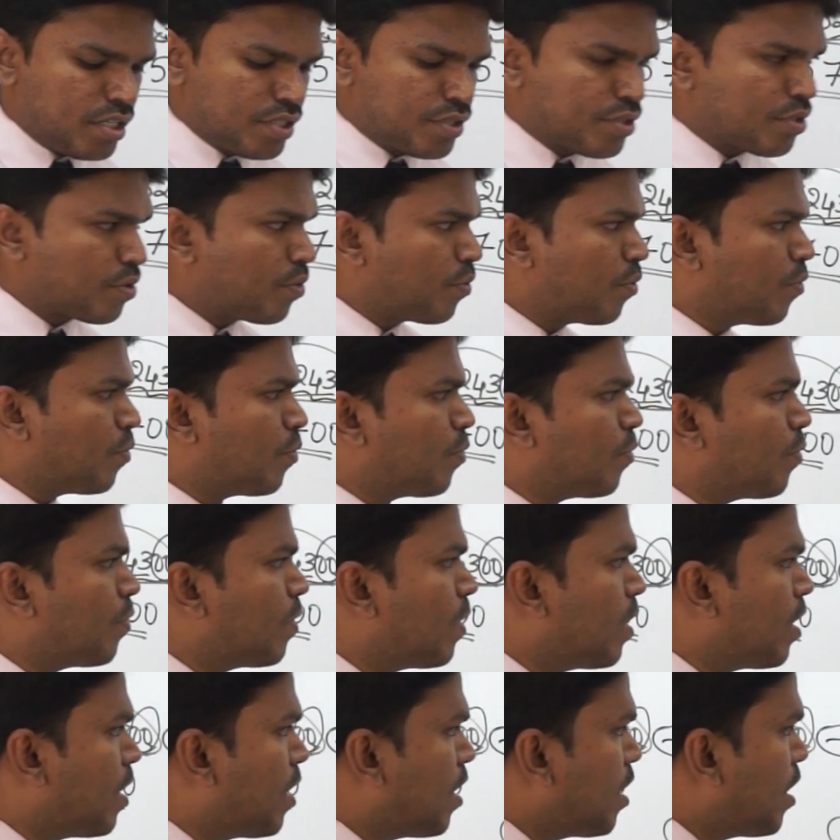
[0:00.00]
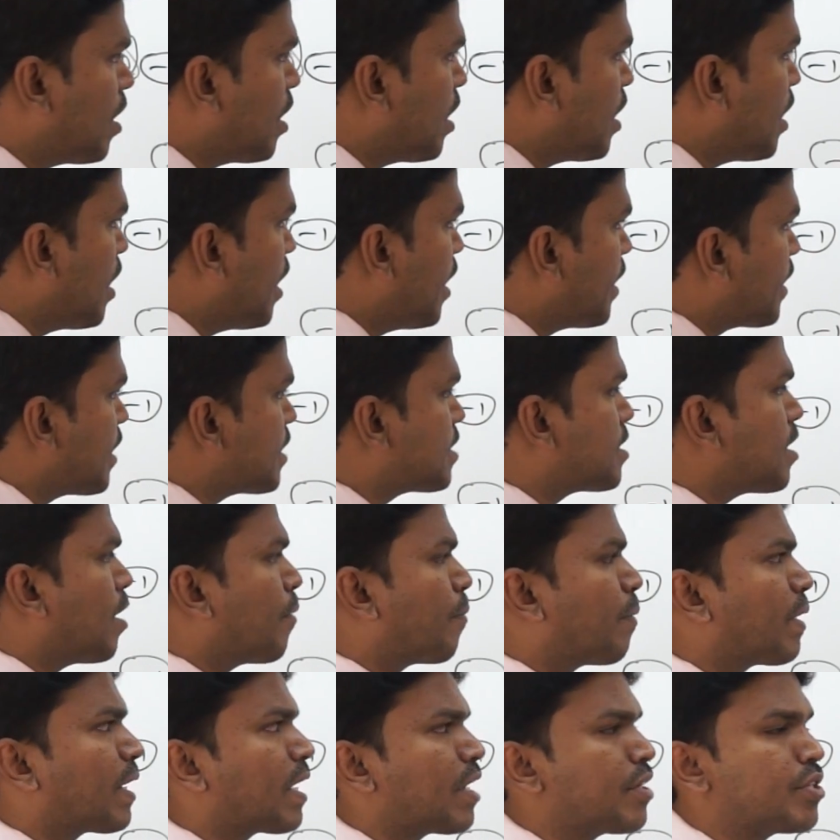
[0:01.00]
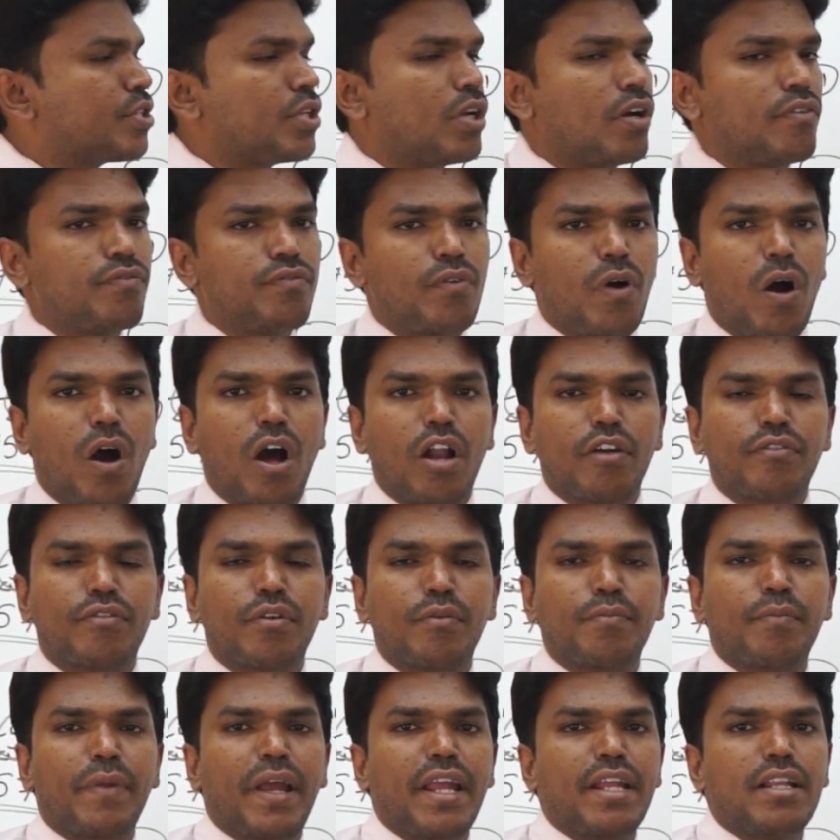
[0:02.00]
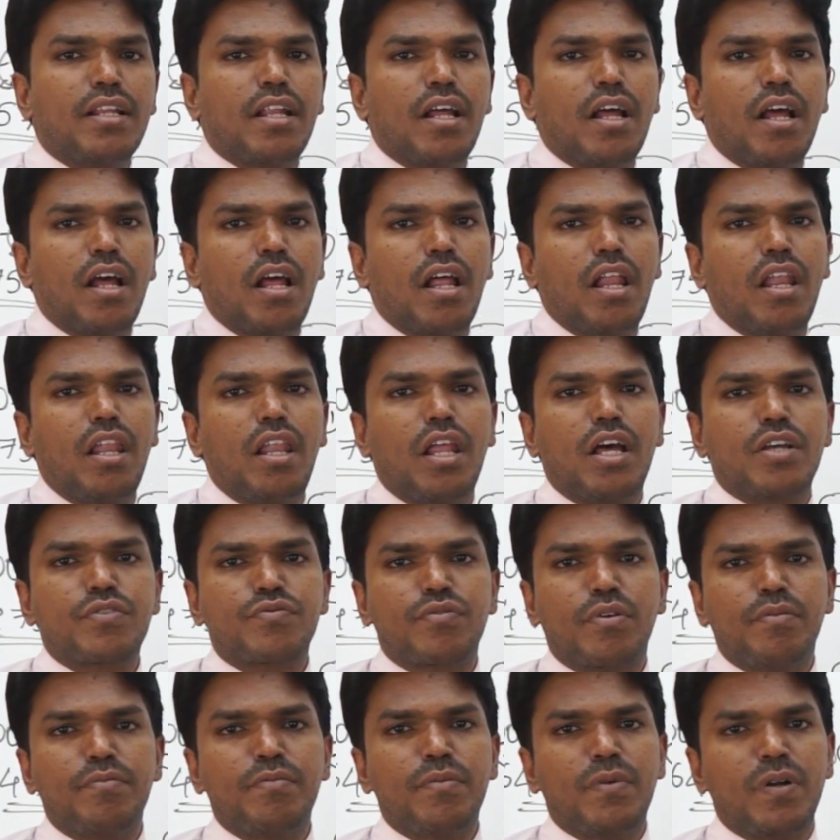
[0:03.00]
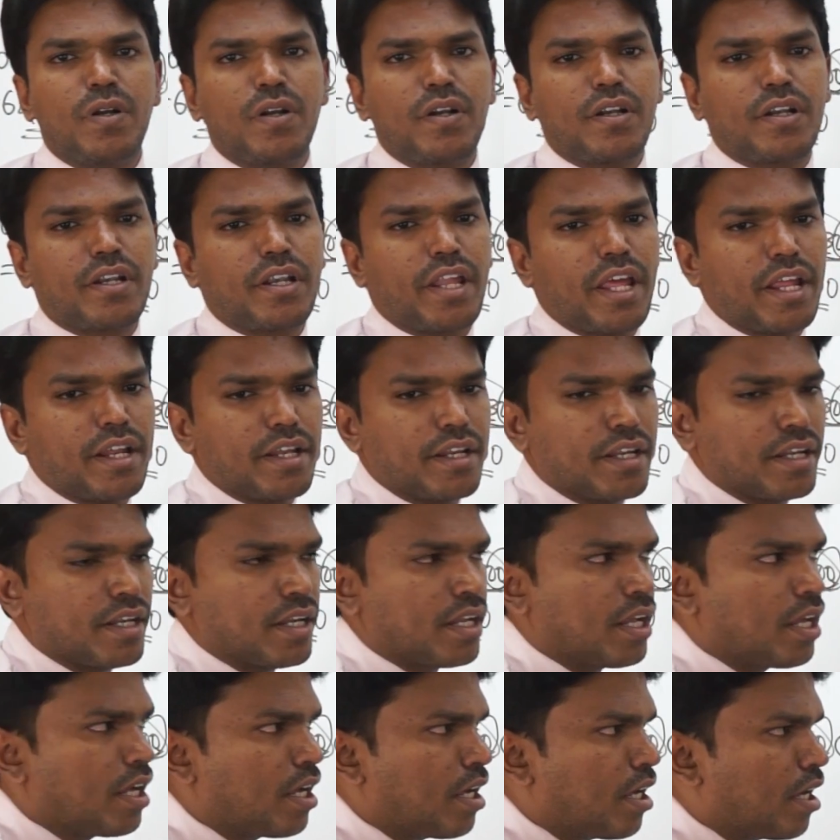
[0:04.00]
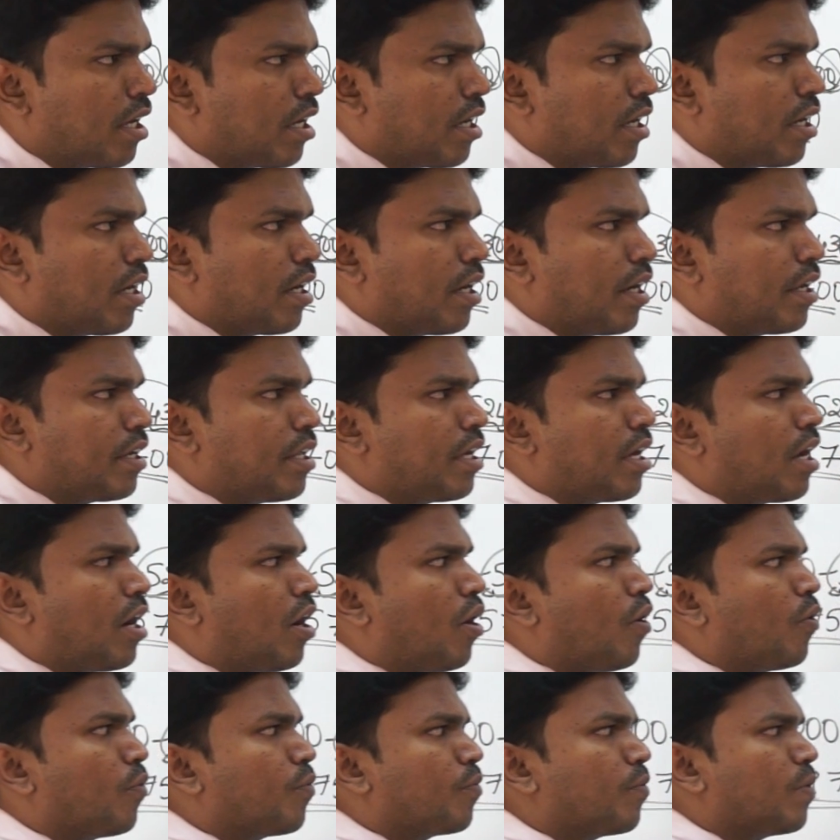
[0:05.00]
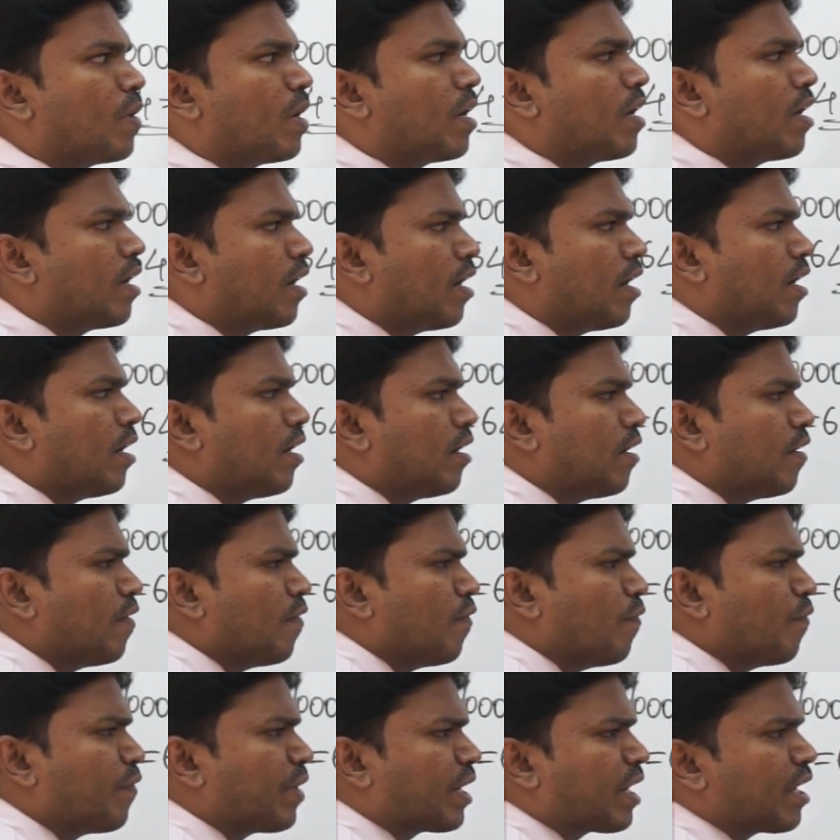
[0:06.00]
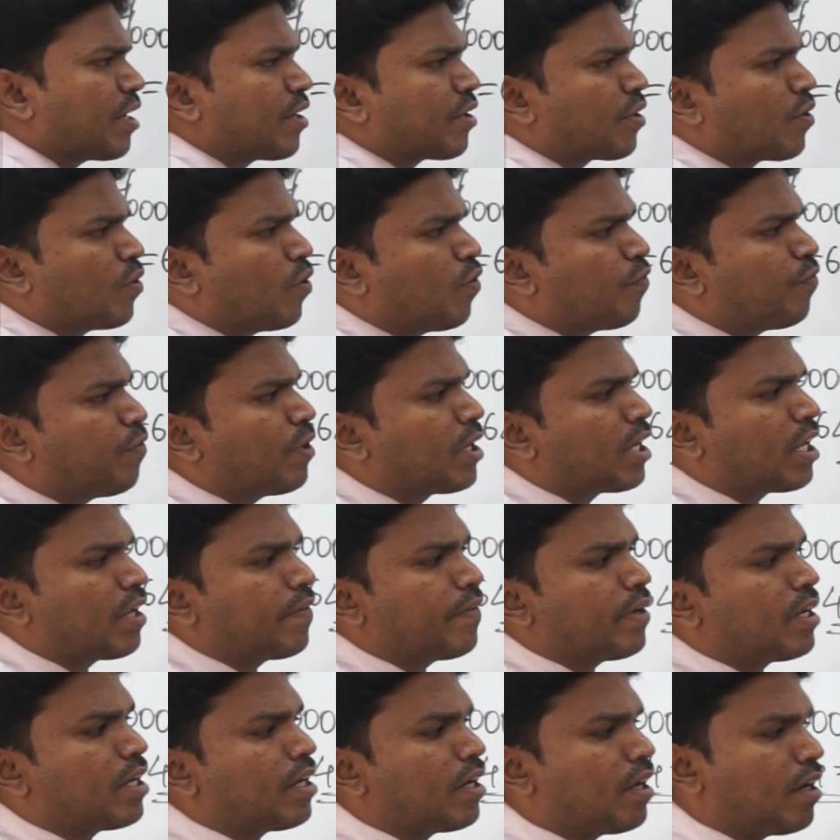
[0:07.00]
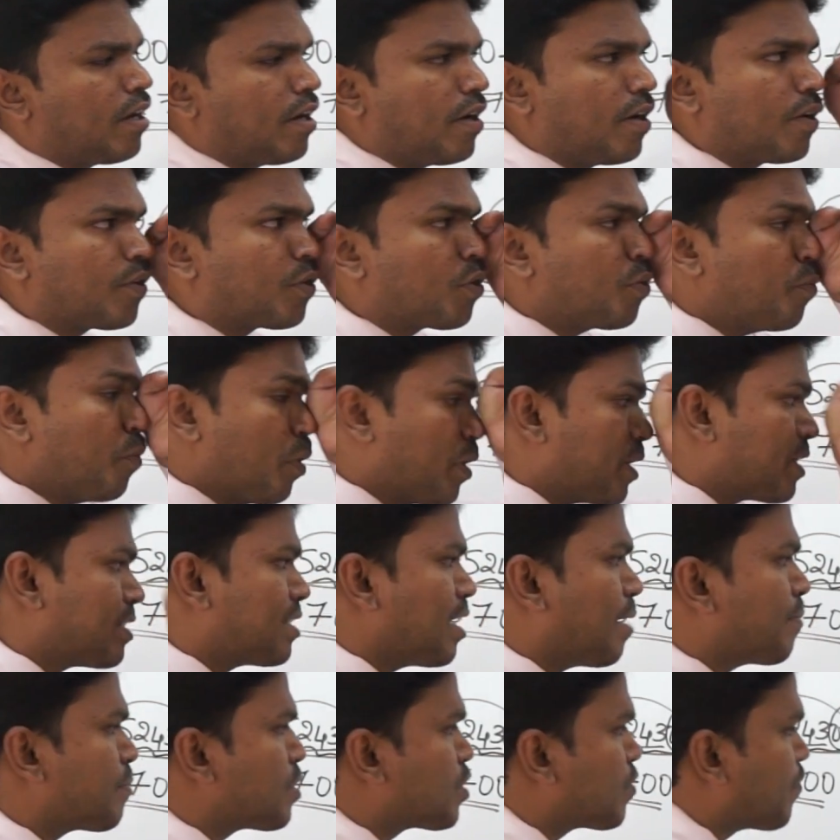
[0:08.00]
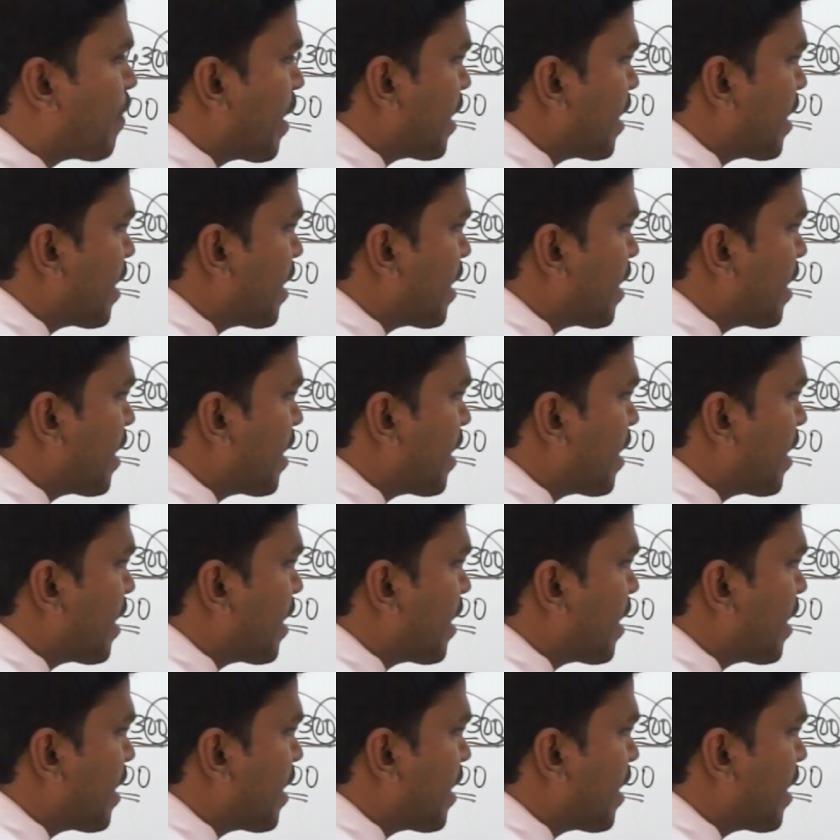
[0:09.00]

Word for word: so it is the application of all from nine, last from ten. Anyhow, we can go for even uh, two more examples